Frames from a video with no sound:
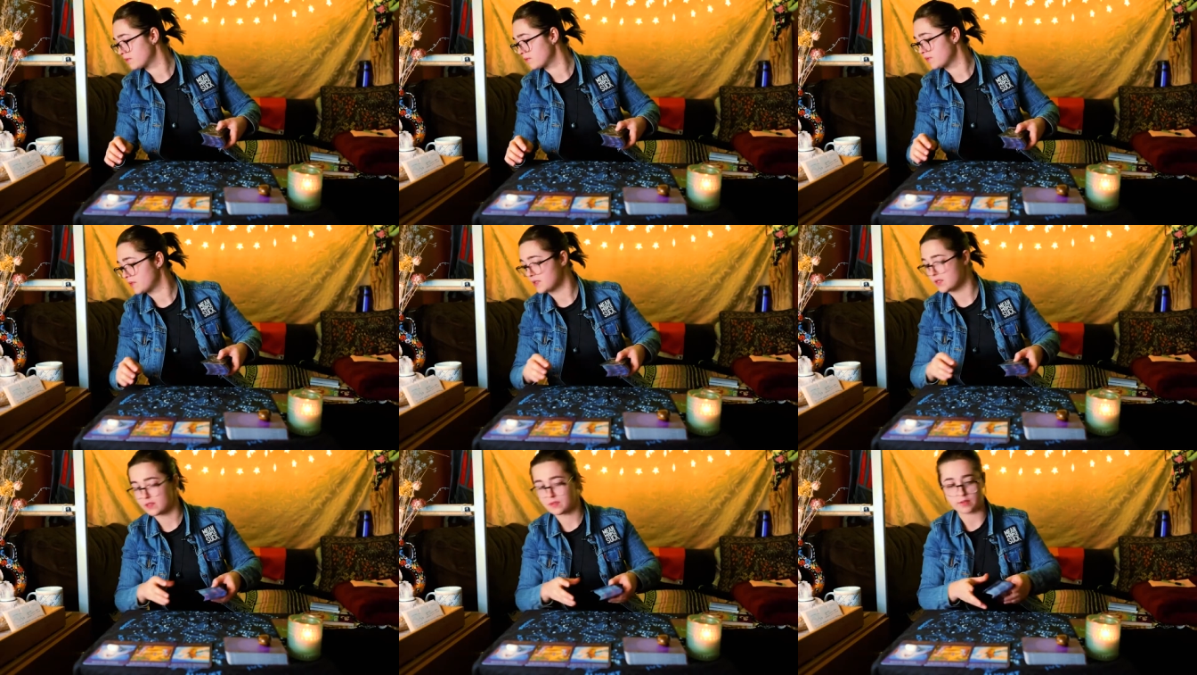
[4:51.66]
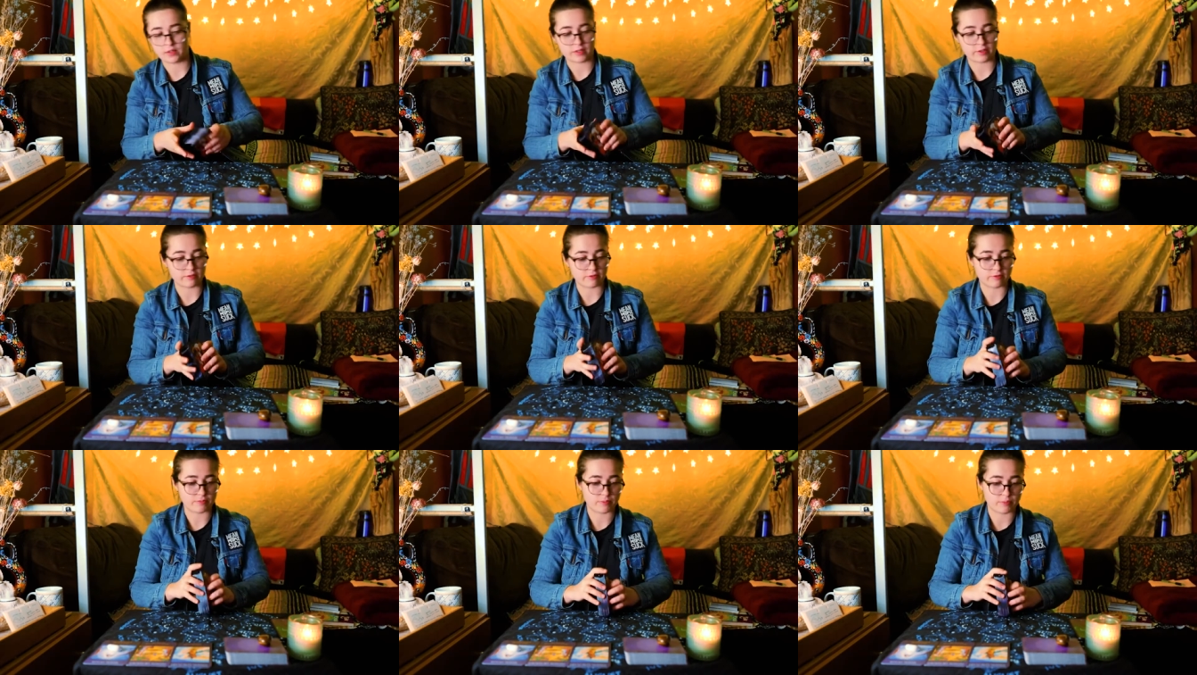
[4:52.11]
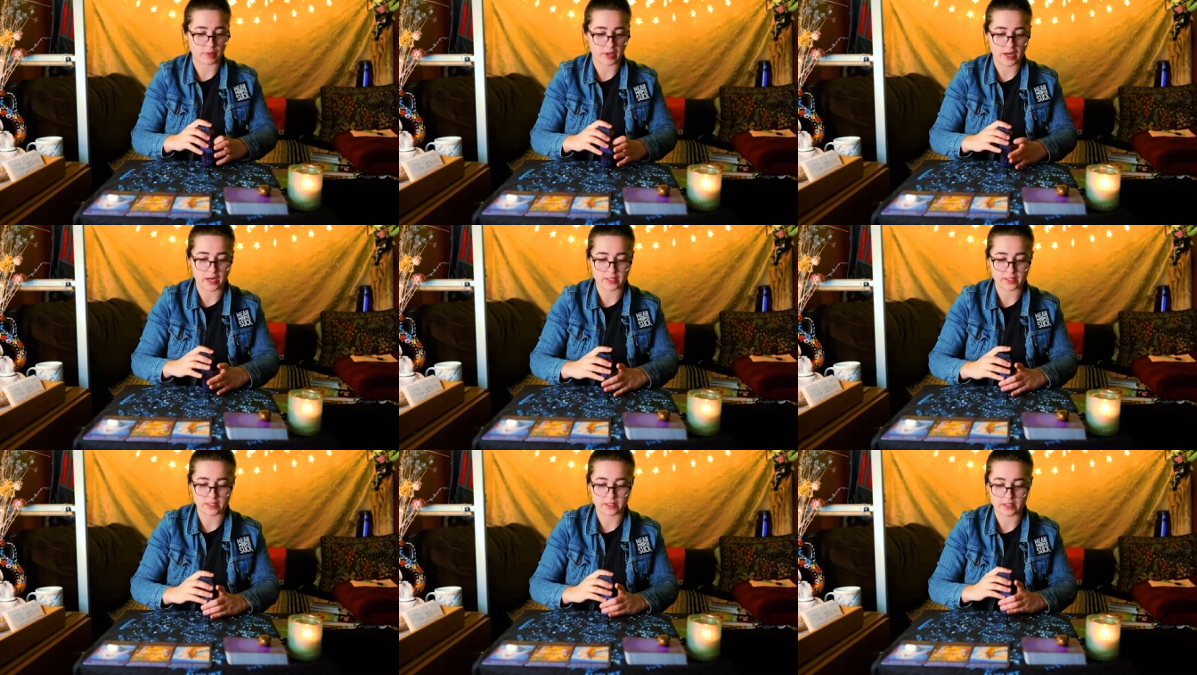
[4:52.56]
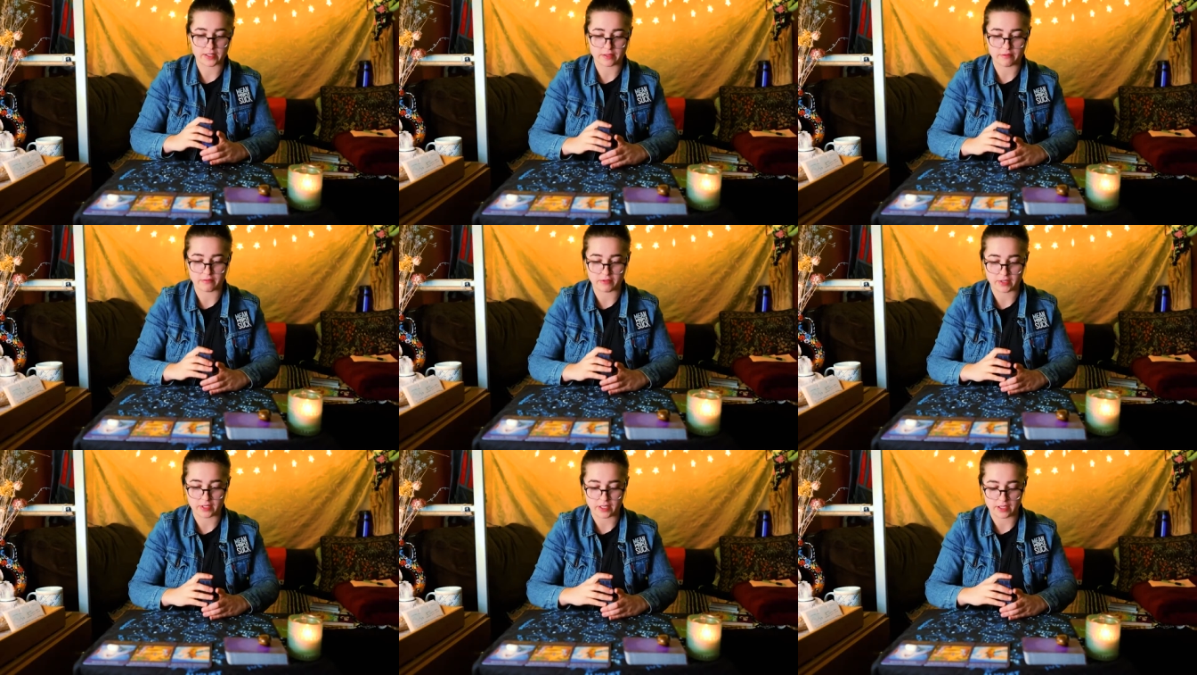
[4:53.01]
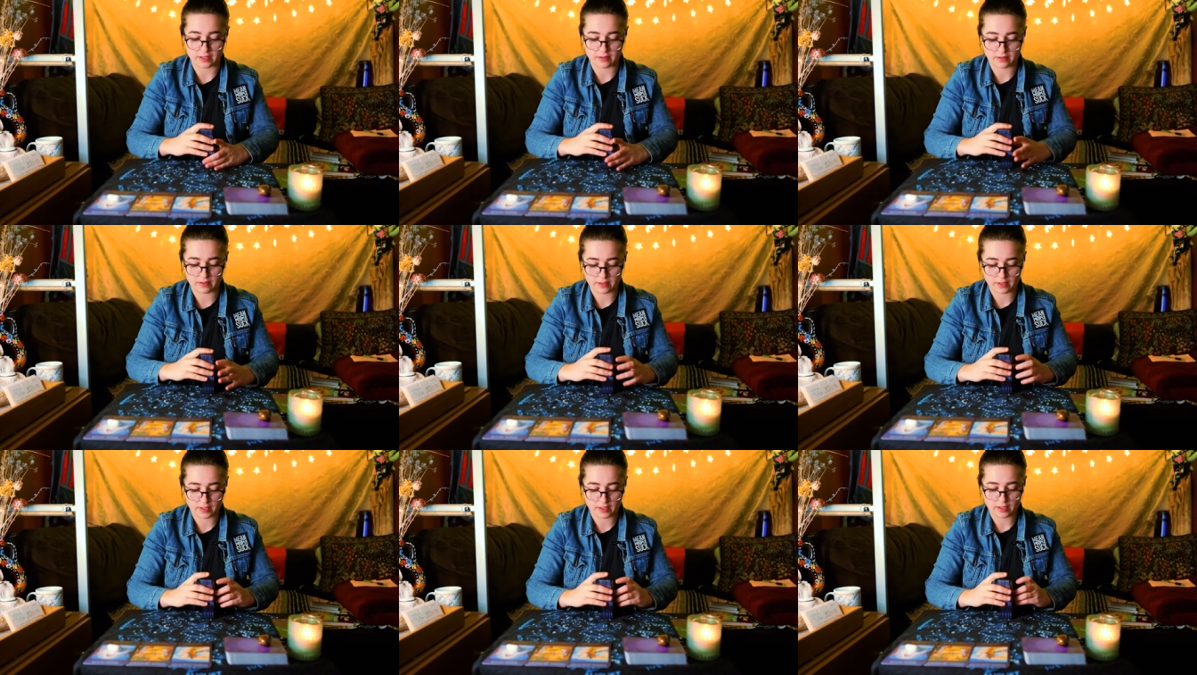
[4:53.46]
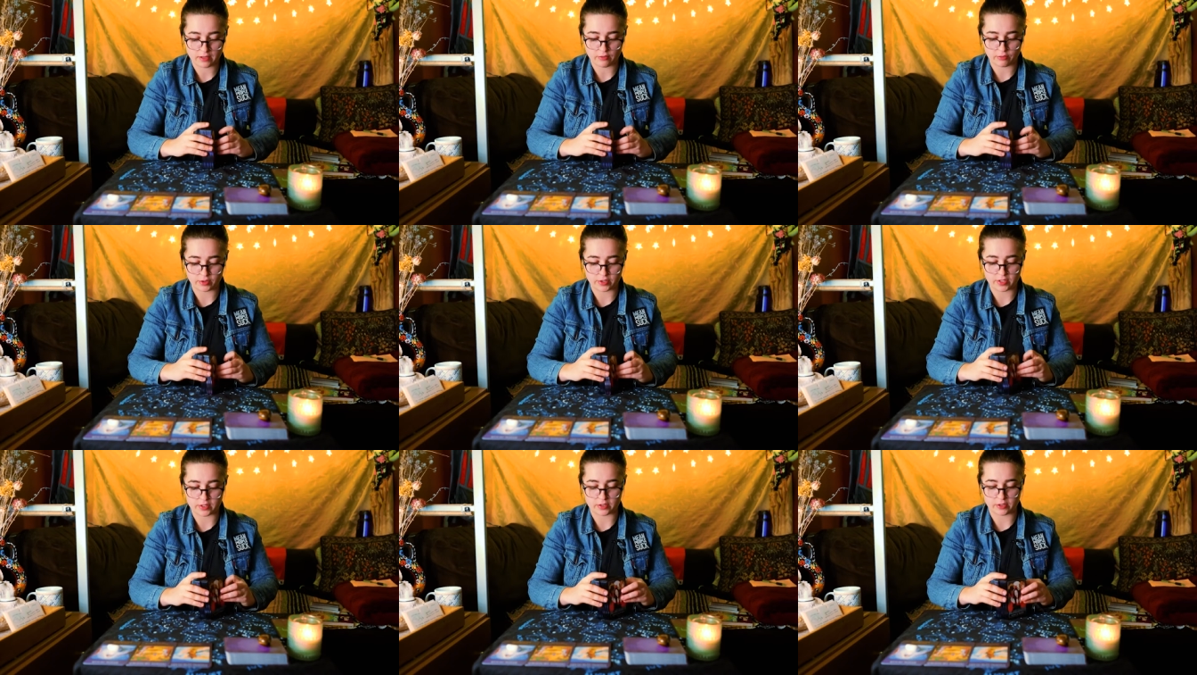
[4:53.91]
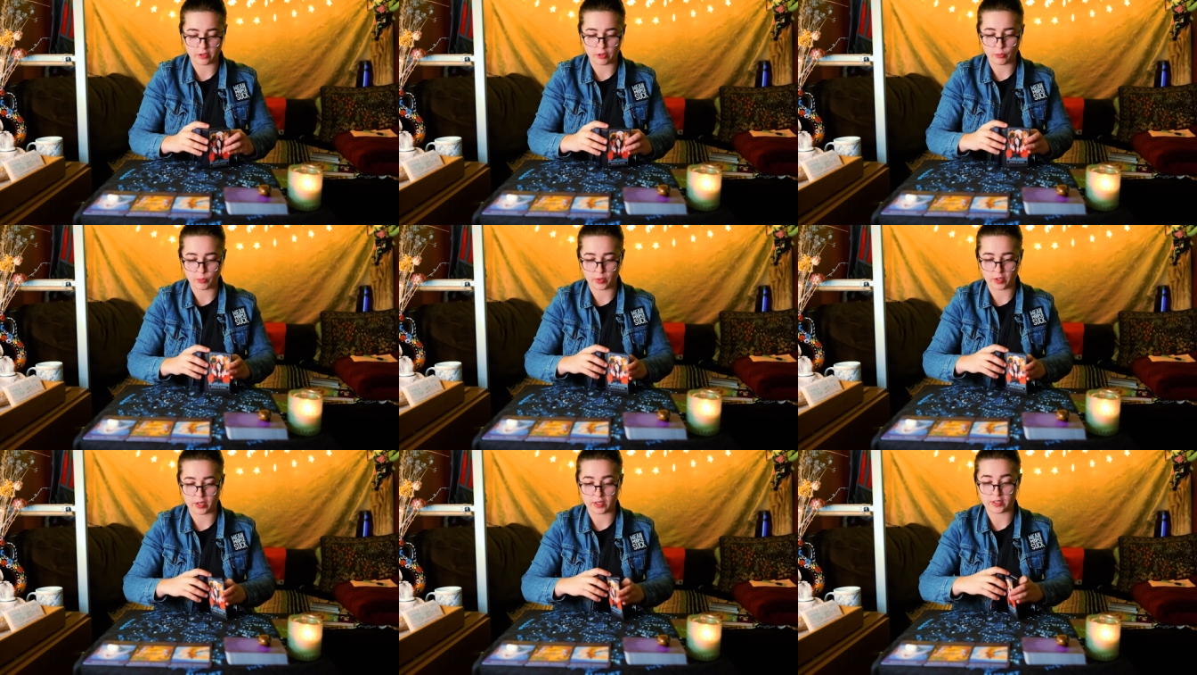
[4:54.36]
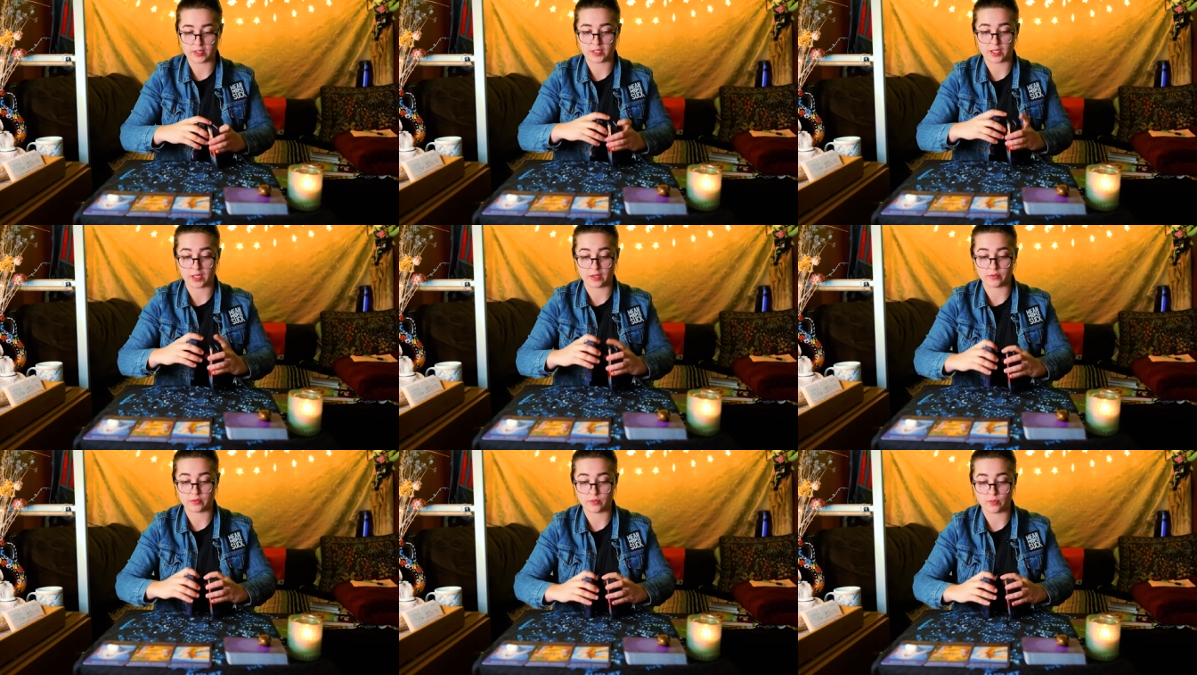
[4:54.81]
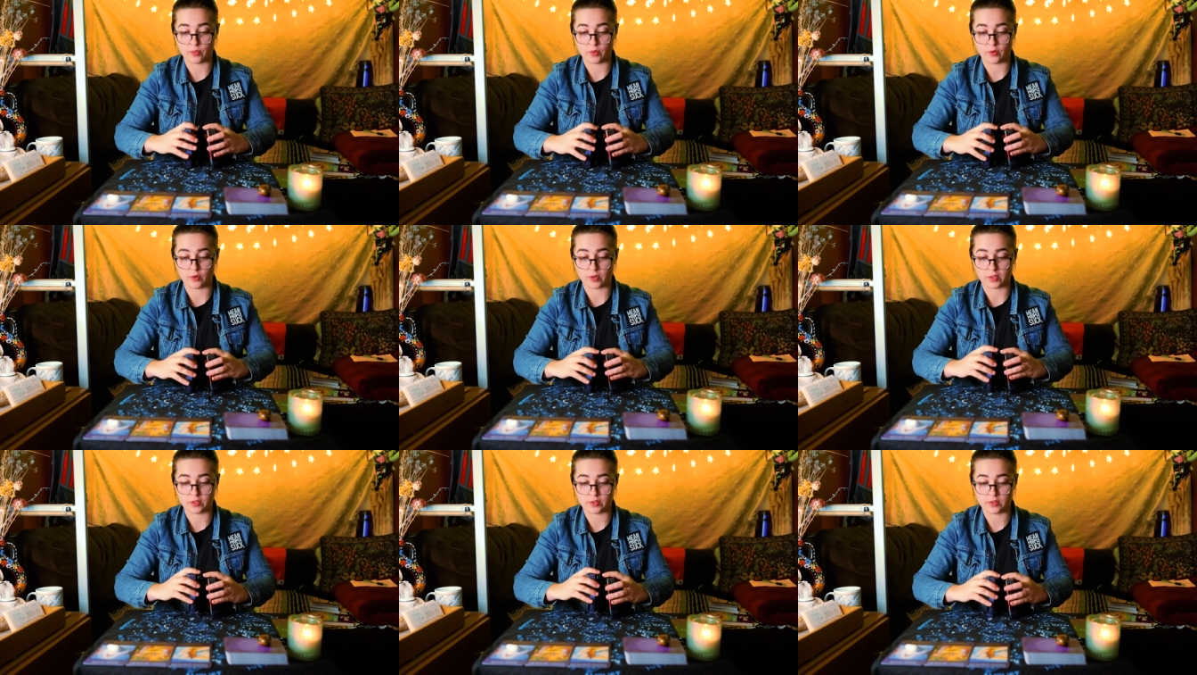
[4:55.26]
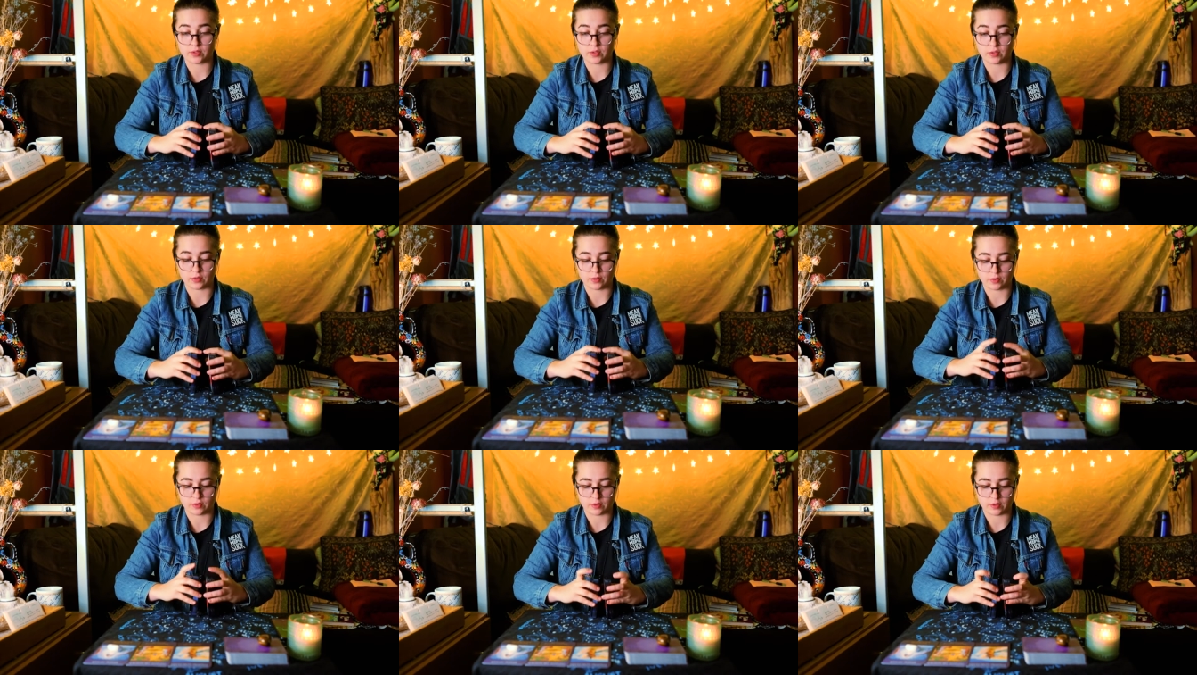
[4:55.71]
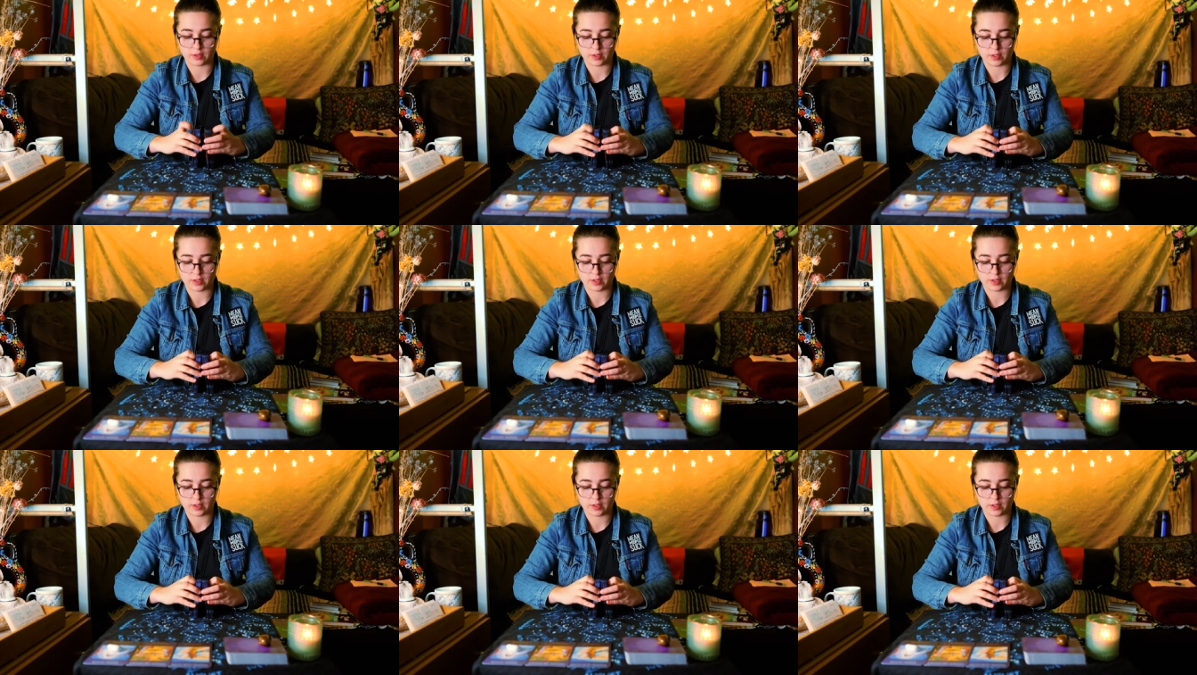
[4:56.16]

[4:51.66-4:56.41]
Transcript: This sort of positivity. If we just open ourselves more to,